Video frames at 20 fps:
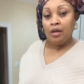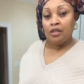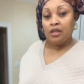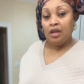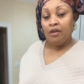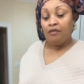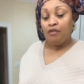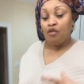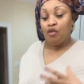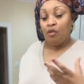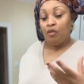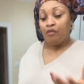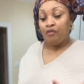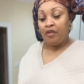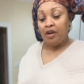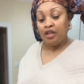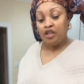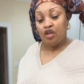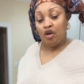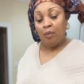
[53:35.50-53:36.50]
Because if
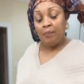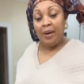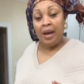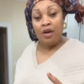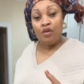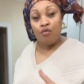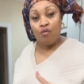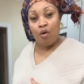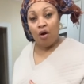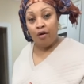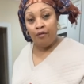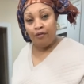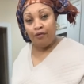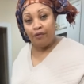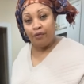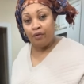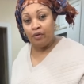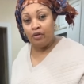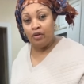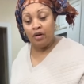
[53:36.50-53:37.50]
you fix your bed
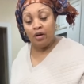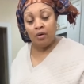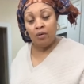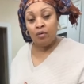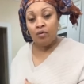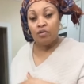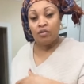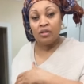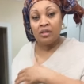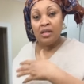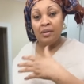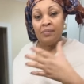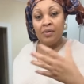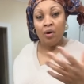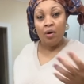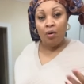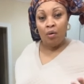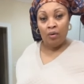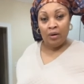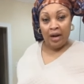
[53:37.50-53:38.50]
rough, you're not going to
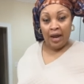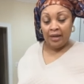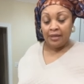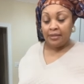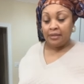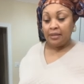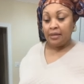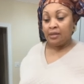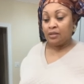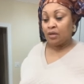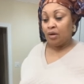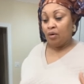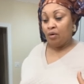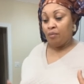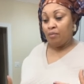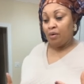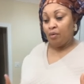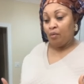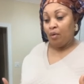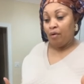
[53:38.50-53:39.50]
sleep the whole night. It's
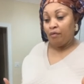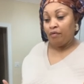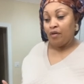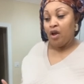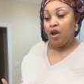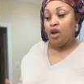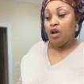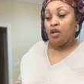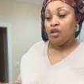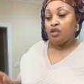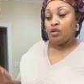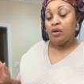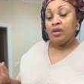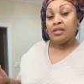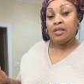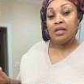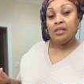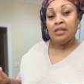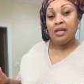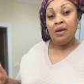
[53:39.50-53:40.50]
going to be rough.
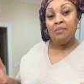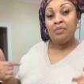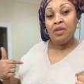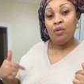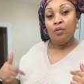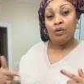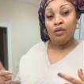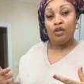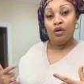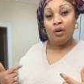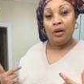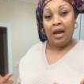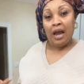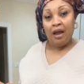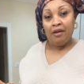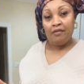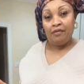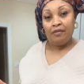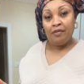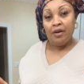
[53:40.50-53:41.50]
So it's the same thing with
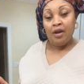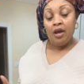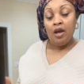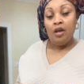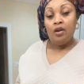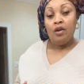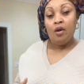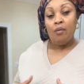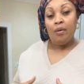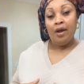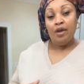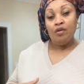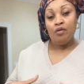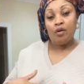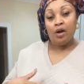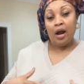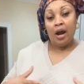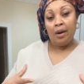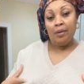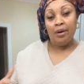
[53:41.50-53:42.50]
your life. The
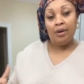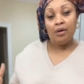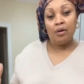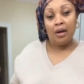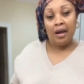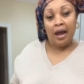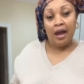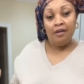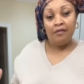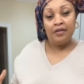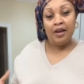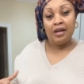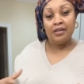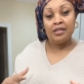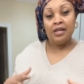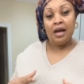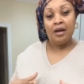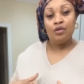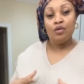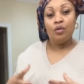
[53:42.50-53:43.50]
way you carry your life,
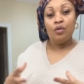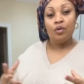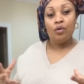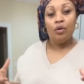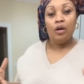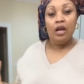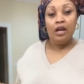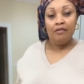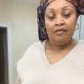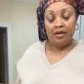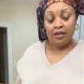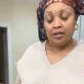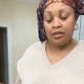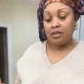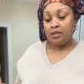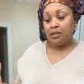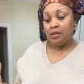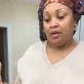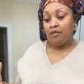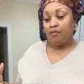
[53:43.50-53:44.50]
that's how you're going to live
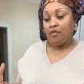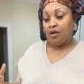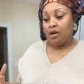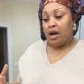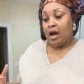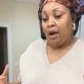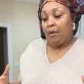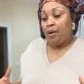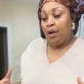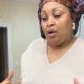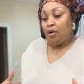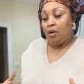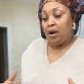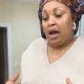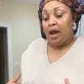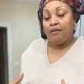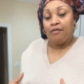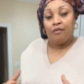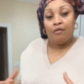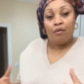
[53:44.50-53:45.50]
it. If you carry
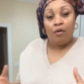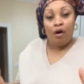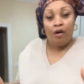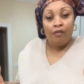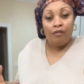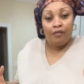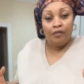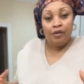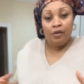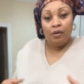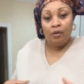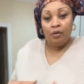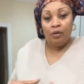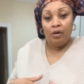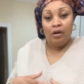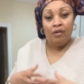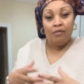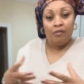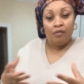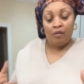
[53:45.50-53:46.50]
your life rough, you're
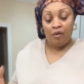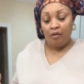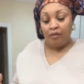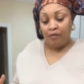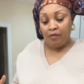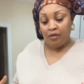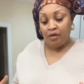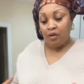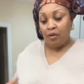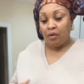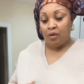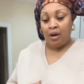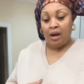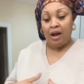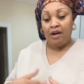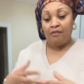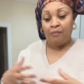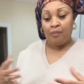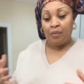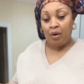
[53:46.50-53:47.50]
going to live rough. You're
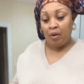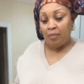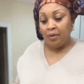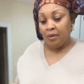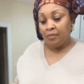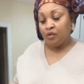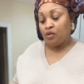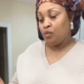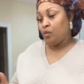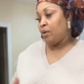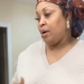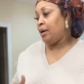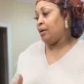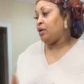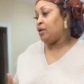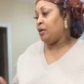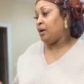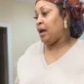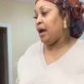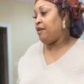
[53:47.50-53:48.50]
going to have problems
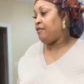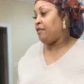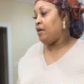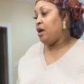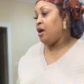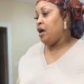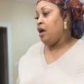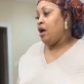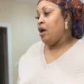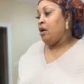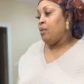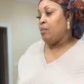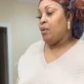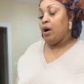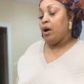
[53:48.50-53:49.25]
throughout your life.